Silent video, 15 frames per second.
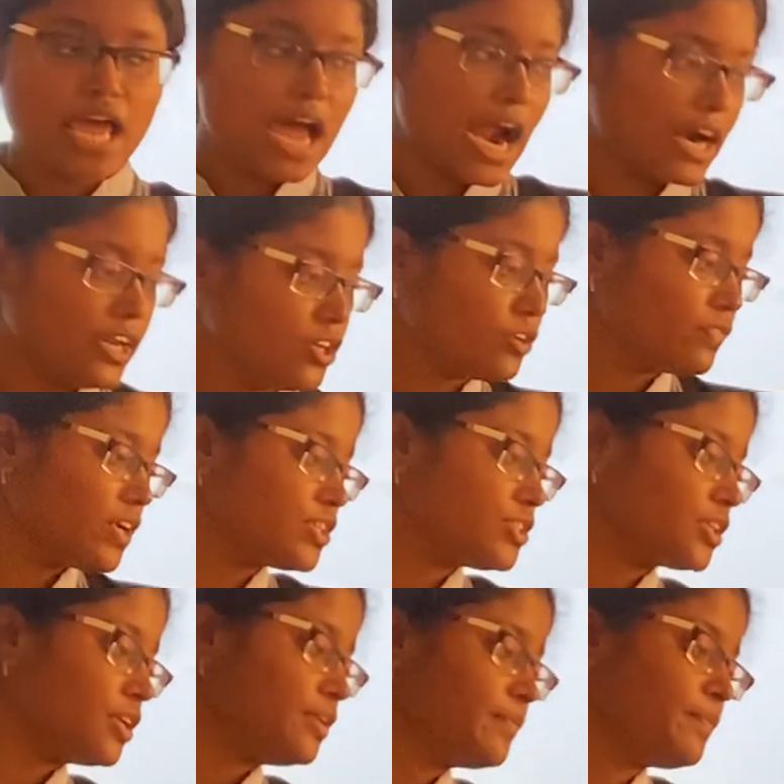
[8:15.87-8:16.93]
and
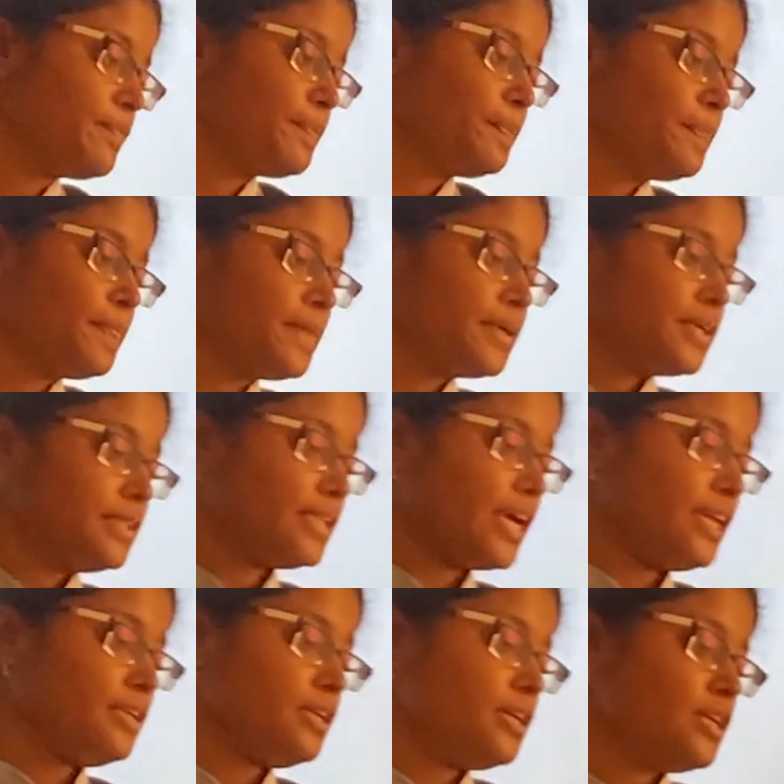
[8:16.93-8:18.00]
innovation.
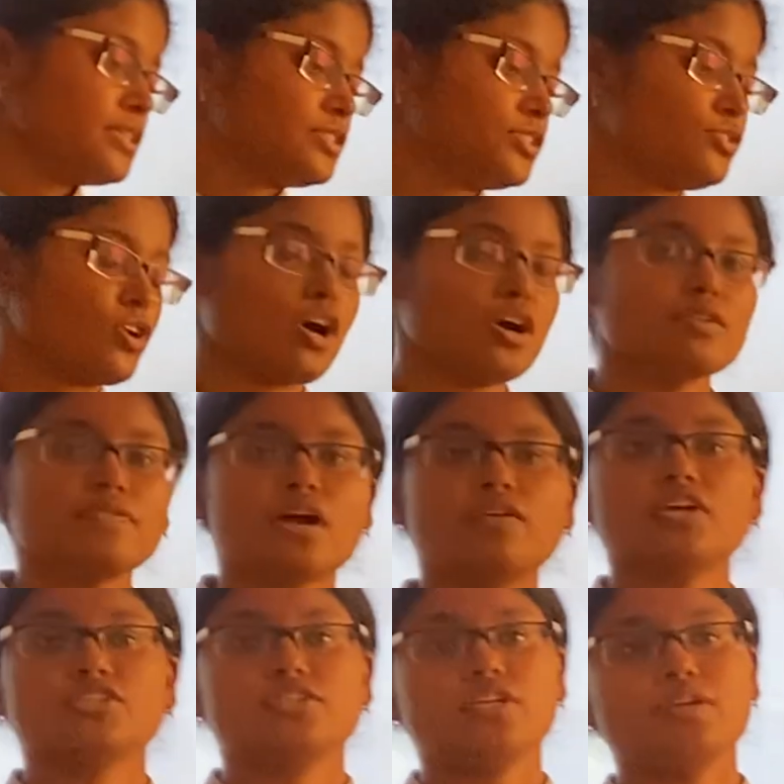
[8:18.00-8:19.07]
Then strong
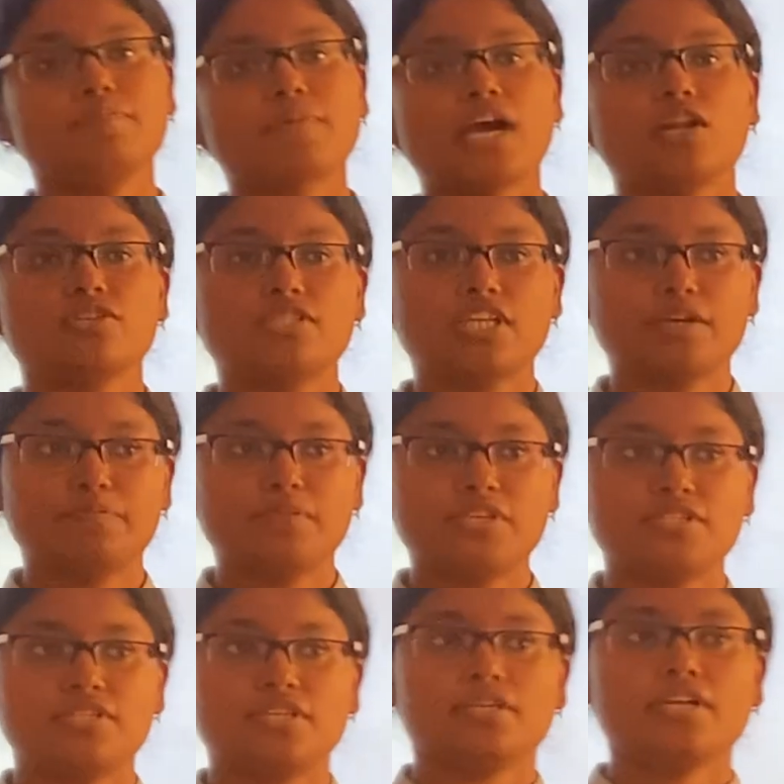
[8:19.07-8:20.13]
foundation in biology
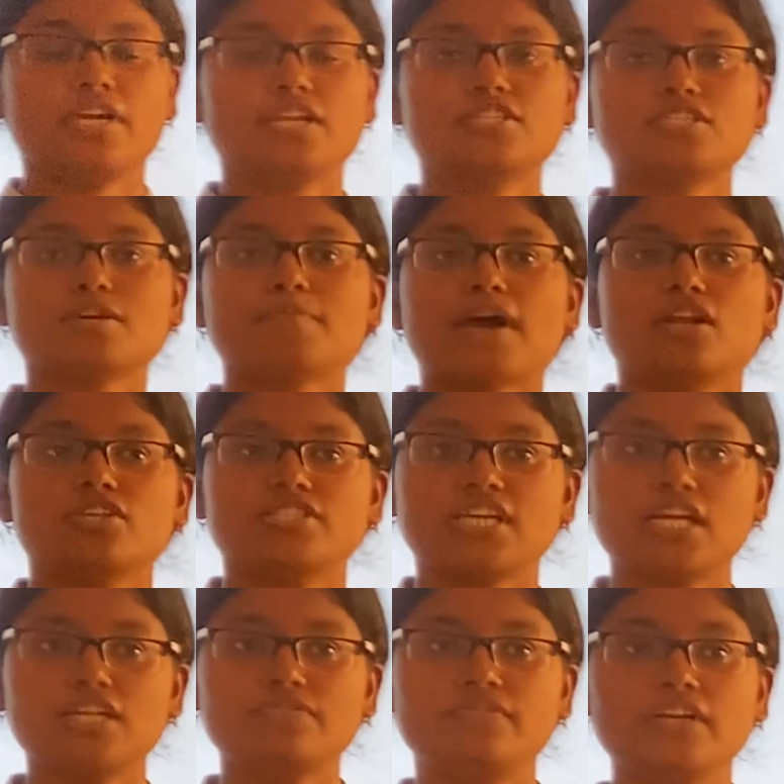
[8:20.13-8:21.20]
chemistry. It's a
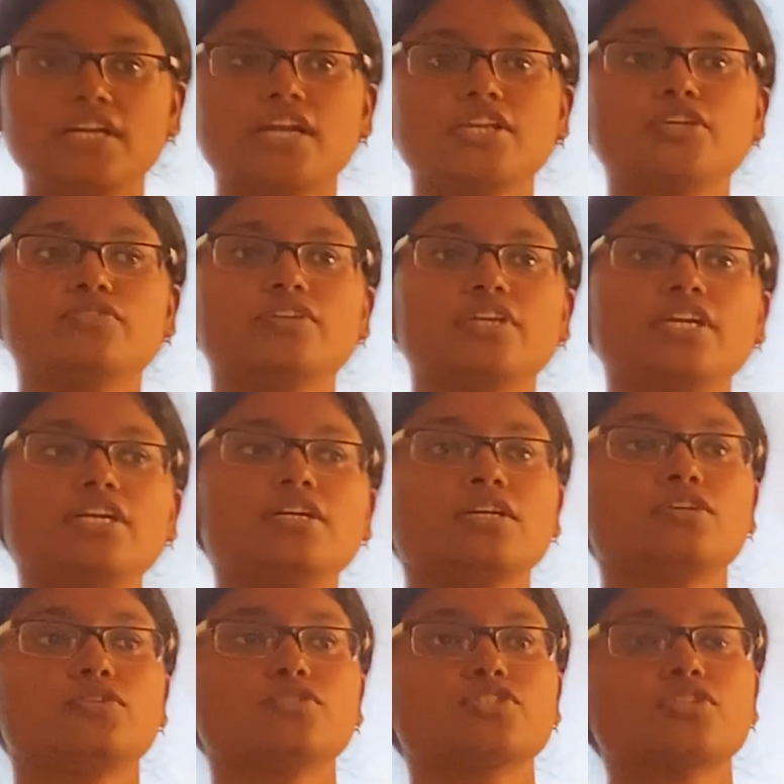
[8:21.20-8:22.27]
biological field and you need
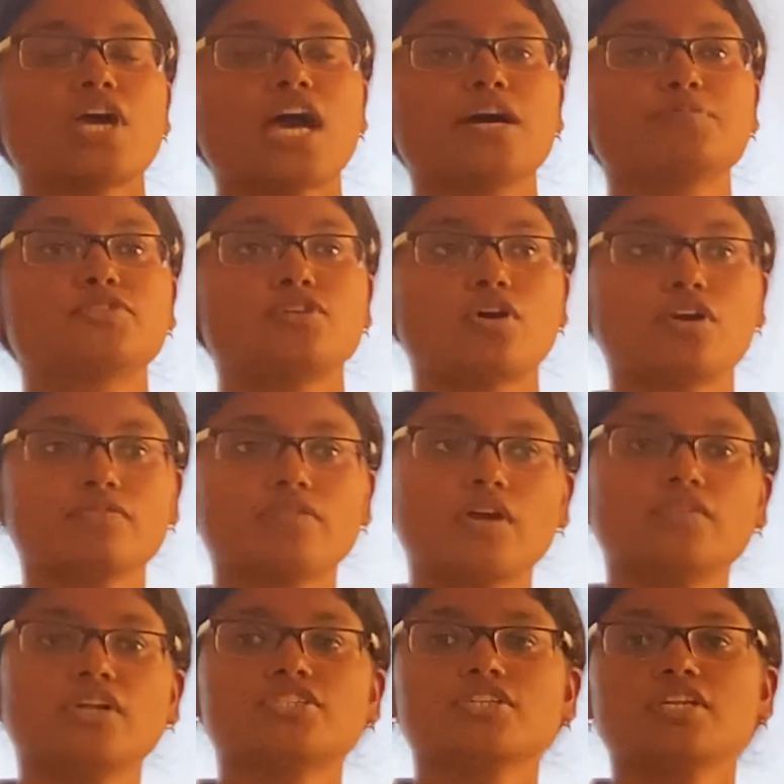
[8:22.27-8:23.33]
to have strong
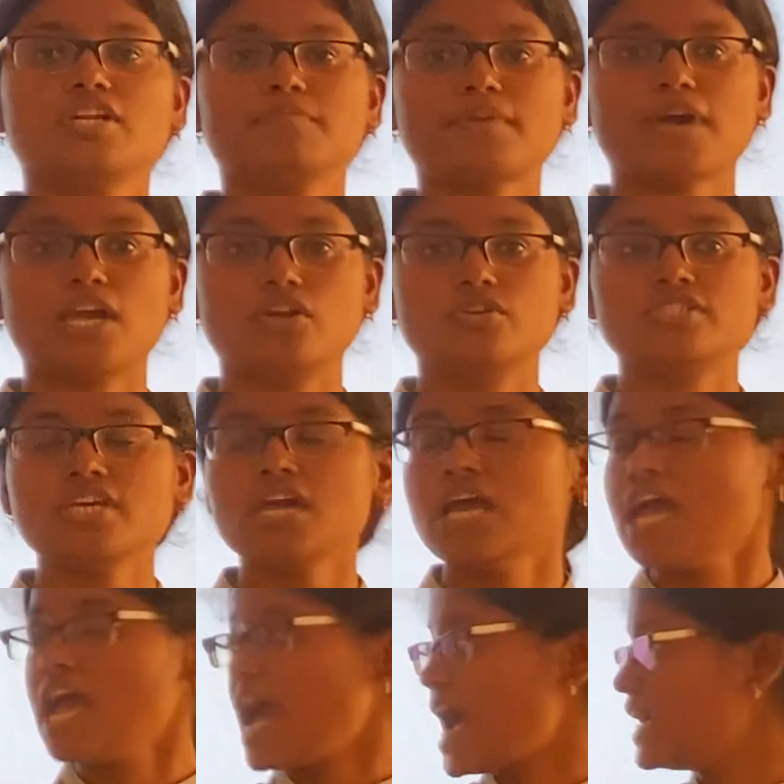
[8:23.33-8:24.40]
foundation in biology
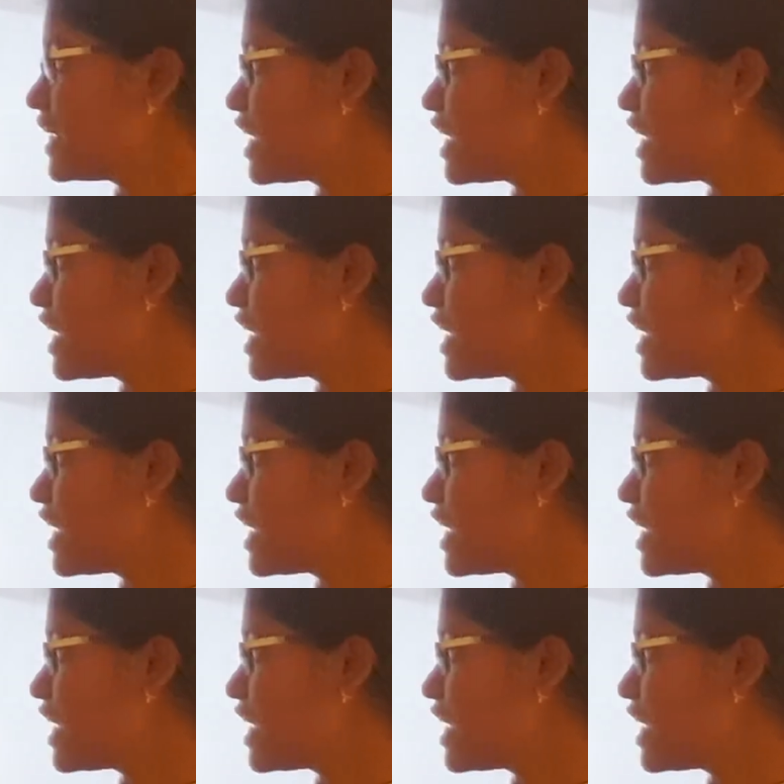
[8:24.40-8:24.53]
and